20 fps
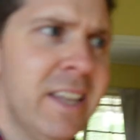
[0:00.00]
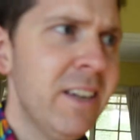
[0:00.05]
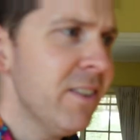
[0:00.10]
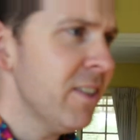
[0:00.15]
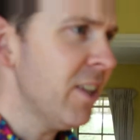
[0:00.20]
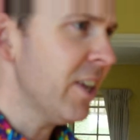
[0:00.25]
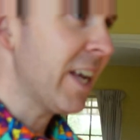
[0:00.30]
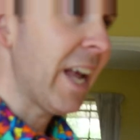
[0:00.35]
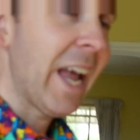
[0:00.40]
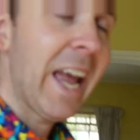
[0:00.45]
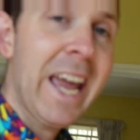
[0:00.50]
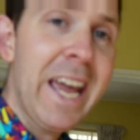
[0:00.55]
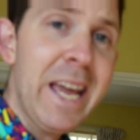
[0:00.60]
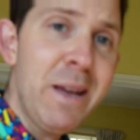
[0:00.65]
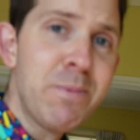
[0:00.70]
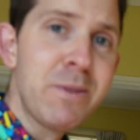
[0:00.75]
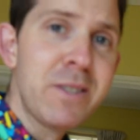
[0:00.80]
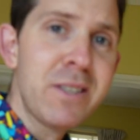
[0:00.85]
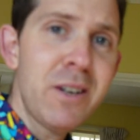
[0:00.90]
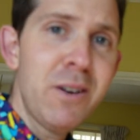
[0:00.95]
there's like
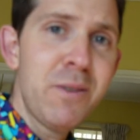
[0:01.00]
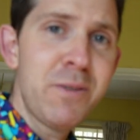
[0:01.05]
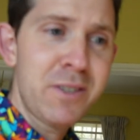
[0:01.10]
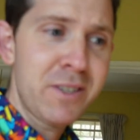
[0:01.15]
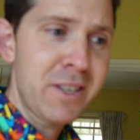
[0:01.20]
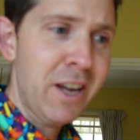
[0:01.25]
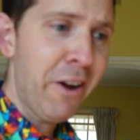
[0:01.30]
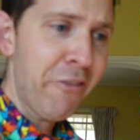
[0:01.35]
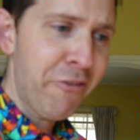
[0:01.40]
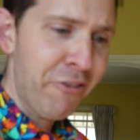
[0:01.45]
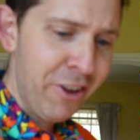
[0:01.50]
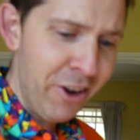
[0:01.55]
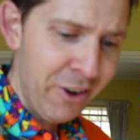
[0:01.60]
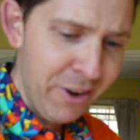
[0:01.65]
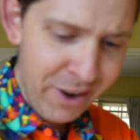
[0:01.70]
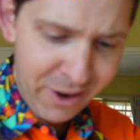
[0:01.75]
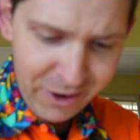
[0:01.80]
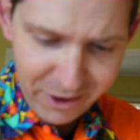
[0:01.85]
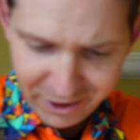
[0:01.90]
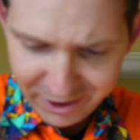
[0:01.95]
heaps of stuff
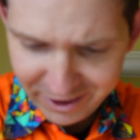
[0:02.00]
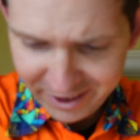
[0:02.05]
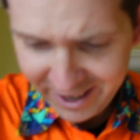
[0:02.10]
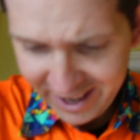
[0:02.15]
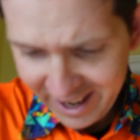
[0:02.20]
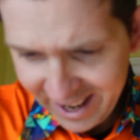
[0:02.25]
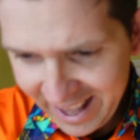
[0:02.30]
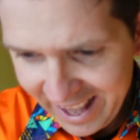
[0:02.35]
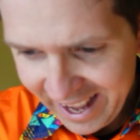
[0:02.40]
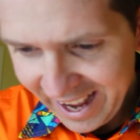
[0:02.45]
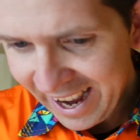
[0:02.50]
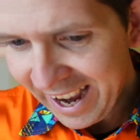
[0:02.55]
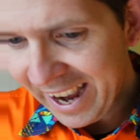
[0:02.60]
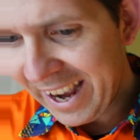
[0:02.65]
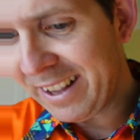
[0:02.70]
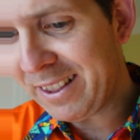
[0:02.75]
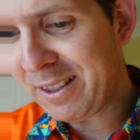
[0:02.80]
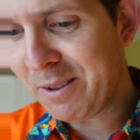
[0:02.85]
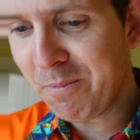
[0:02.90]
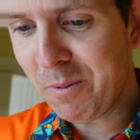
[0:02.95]
going on
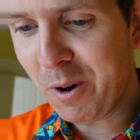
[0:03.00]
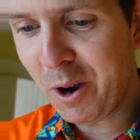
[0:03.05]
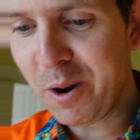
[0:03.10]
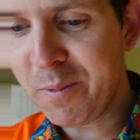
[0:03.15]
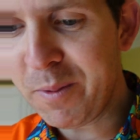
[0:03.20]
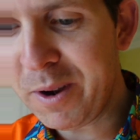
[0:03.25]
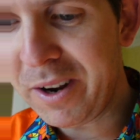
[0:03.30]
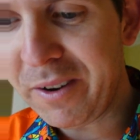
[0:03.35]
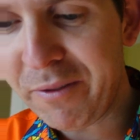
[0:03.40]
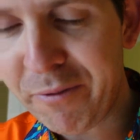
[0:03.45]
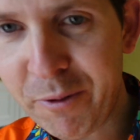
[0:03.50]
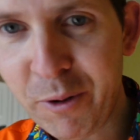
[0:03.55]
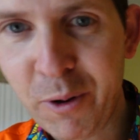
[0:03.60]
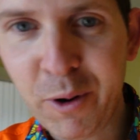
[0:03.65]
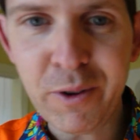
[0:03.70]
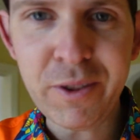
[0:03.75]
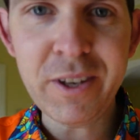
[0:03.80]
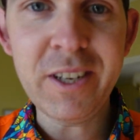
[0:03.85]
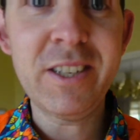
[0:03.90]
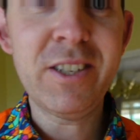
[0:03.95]
at the moment
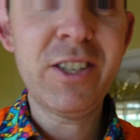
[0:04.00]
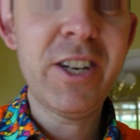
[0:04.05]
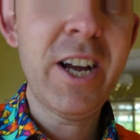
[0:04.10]
for this